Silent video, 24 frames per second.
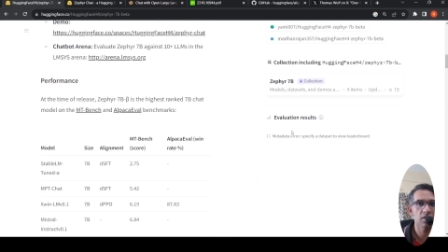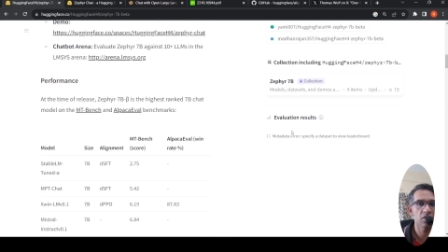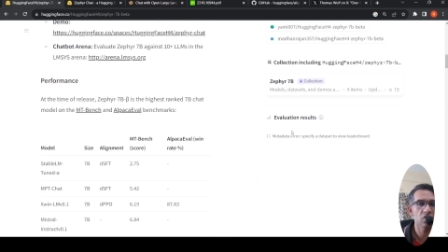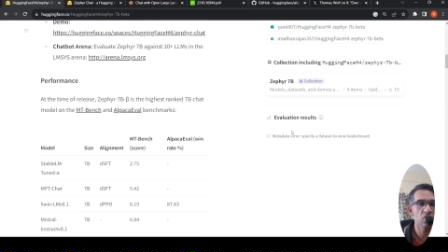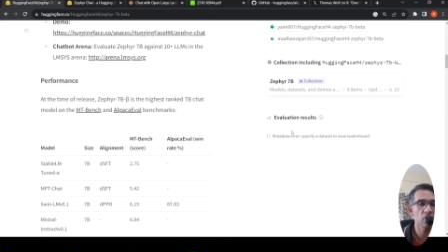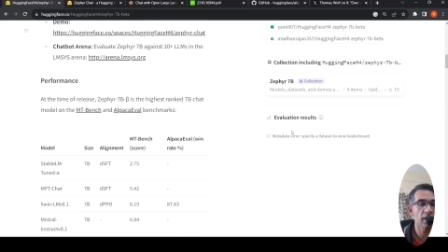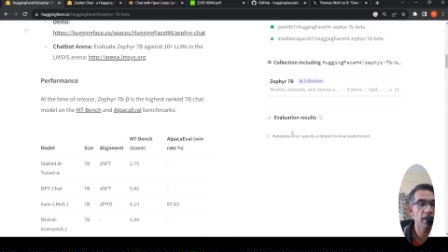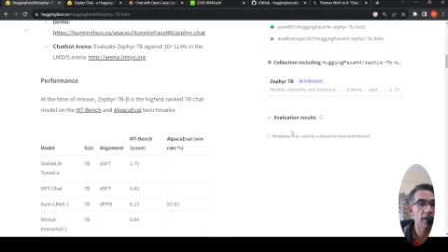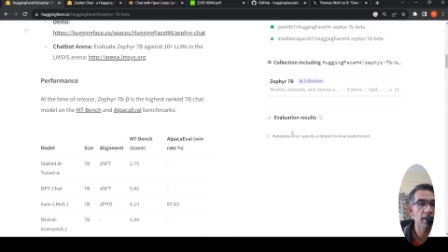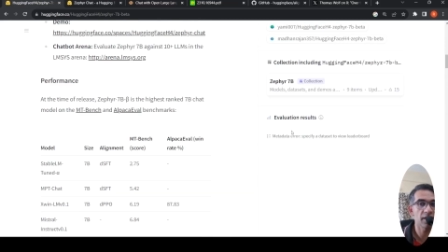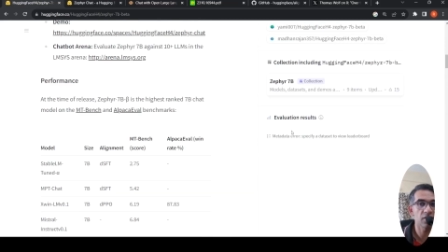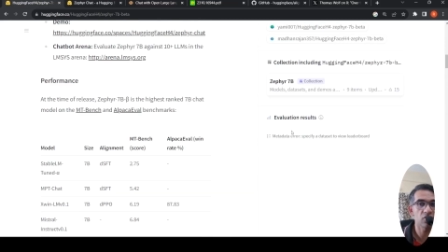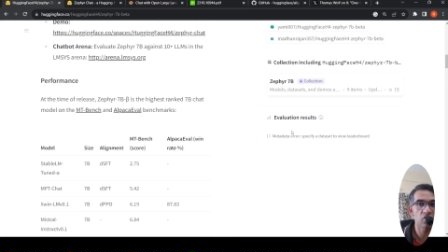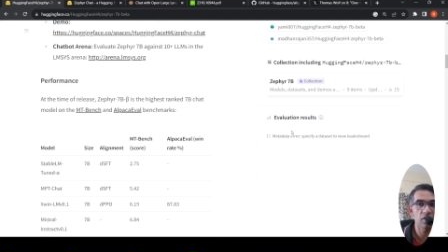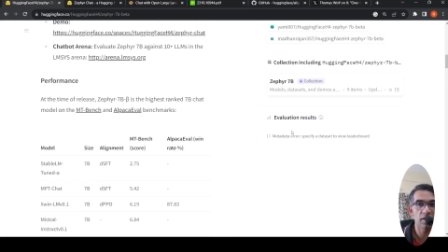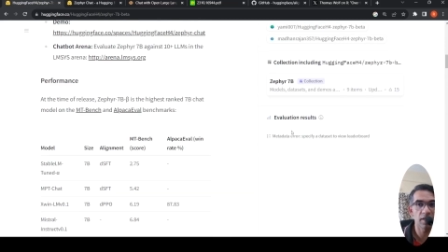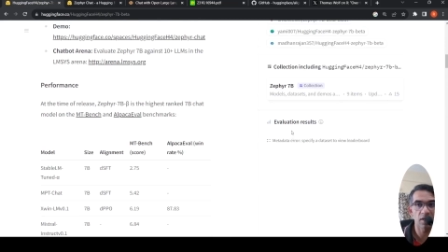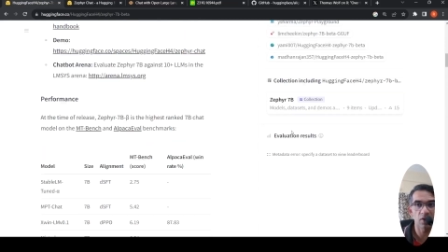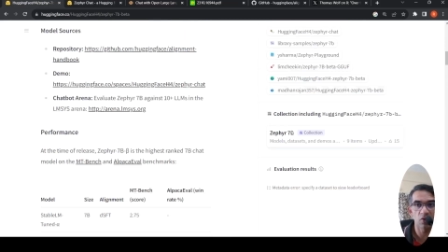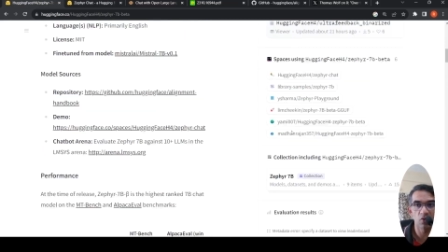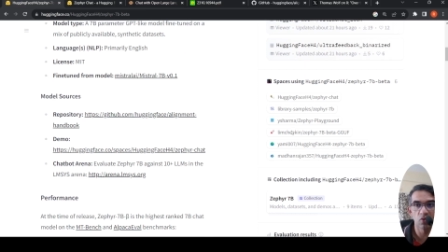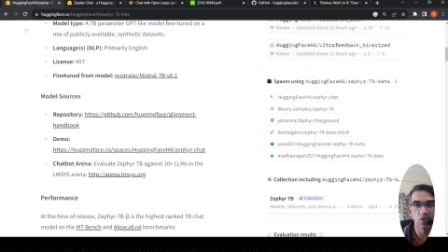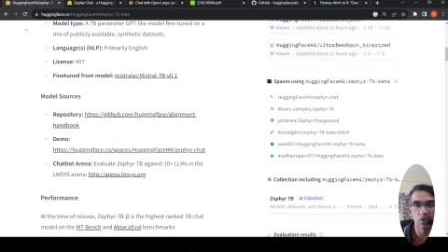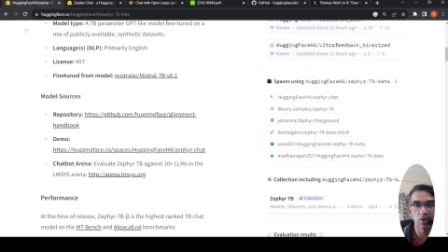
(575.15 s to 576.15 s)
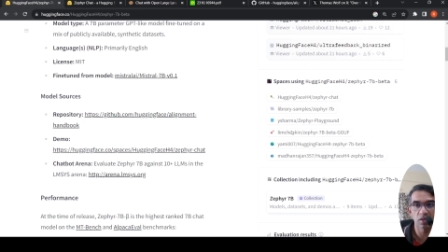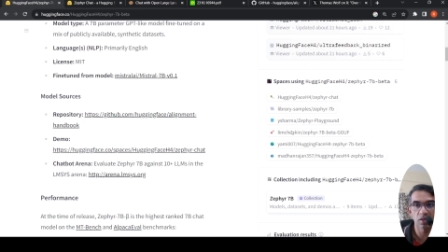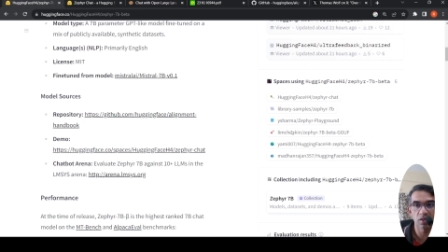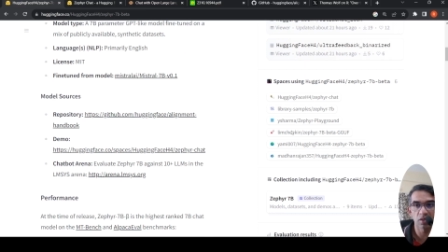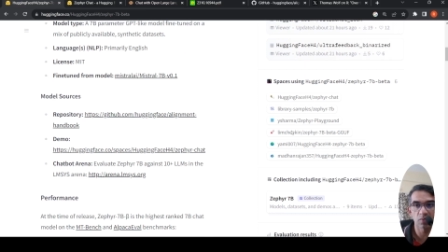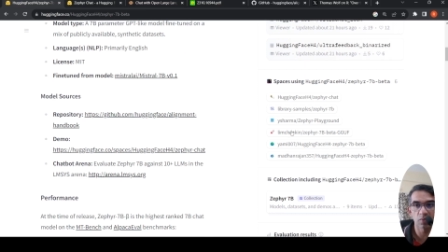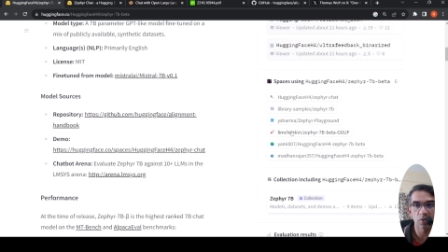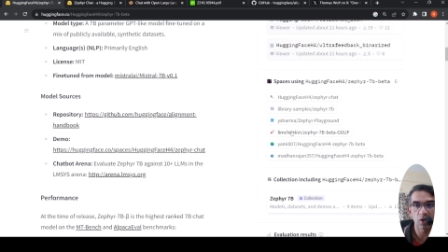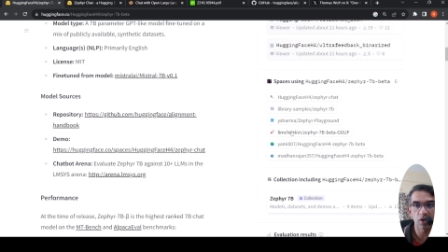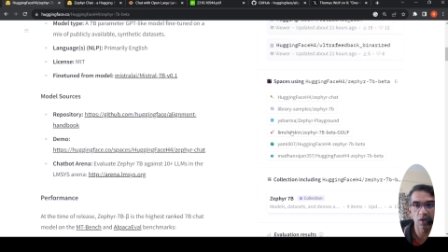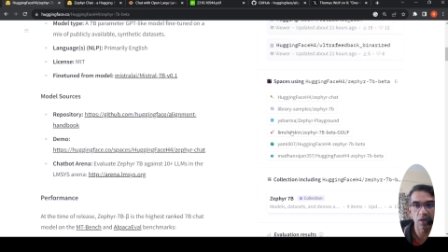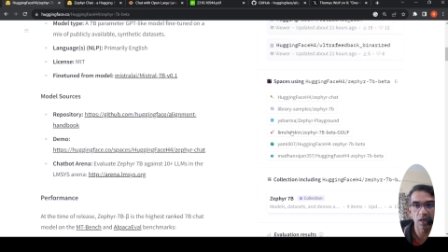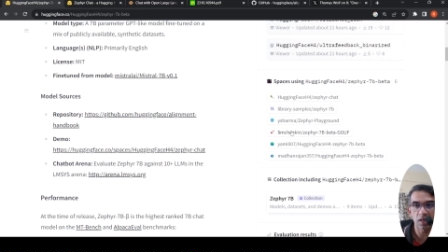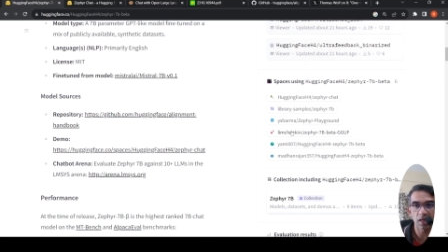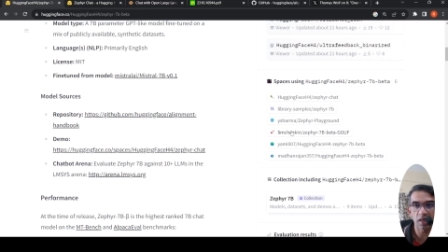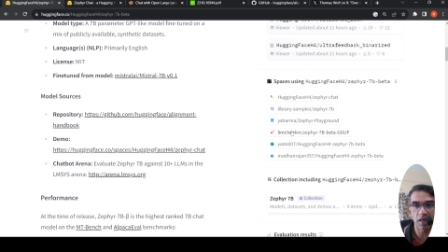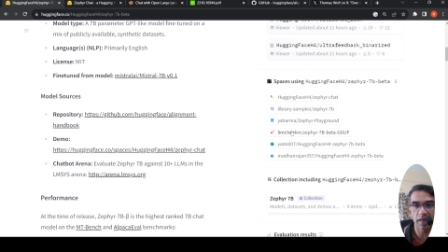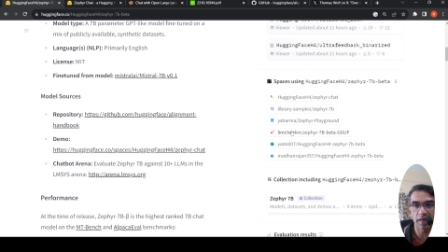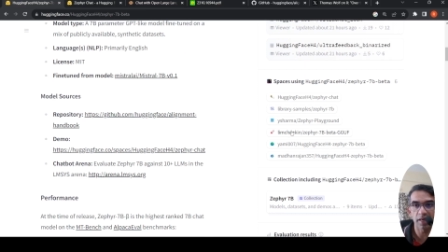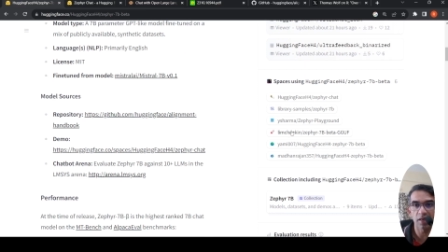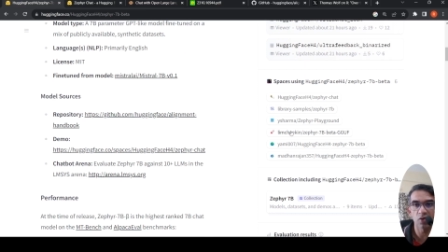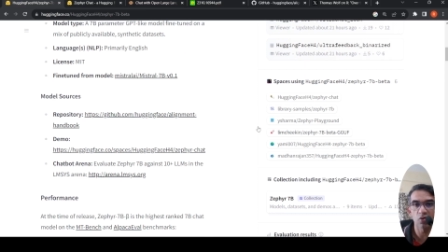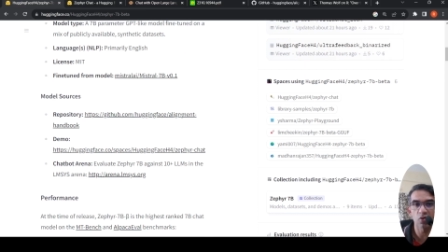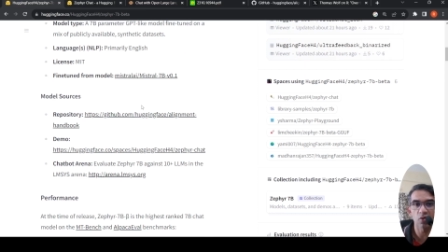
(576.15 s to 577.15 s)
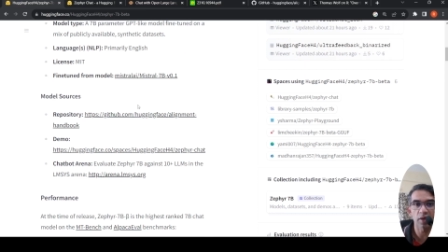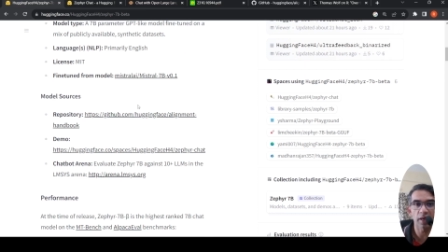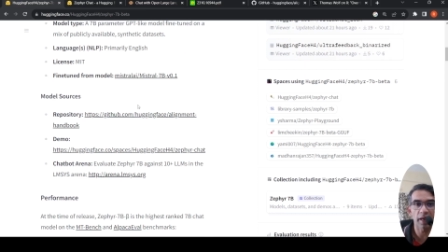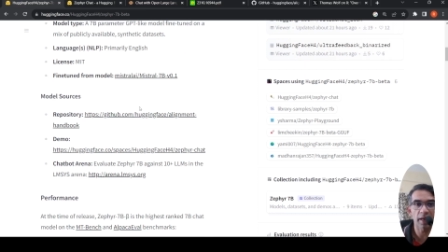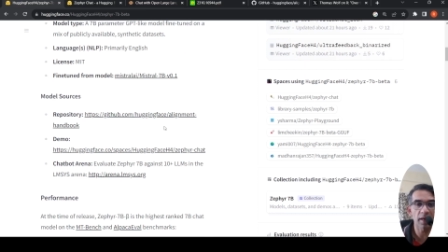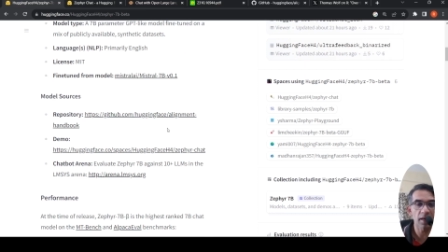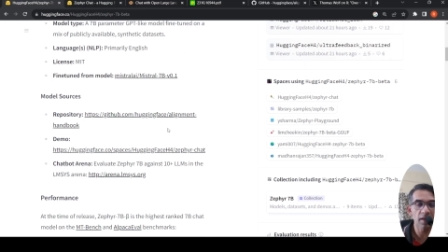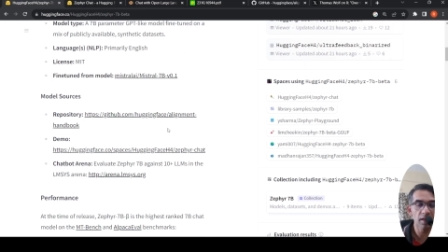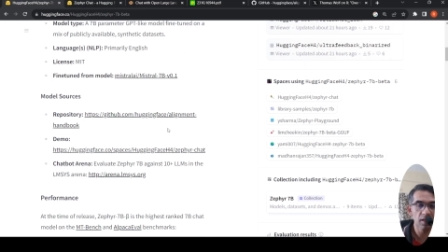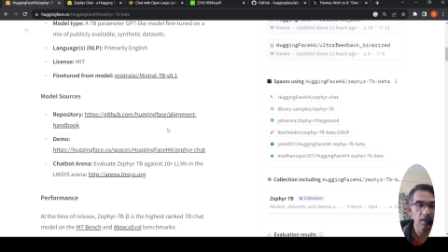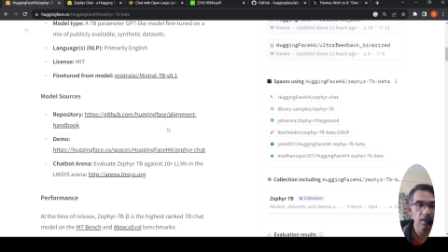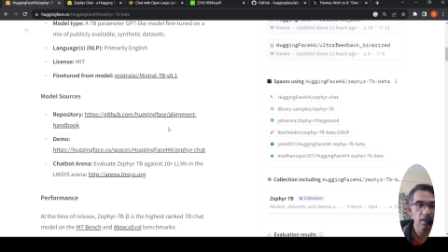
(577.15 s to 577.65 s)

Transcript: You can actually download this model and you can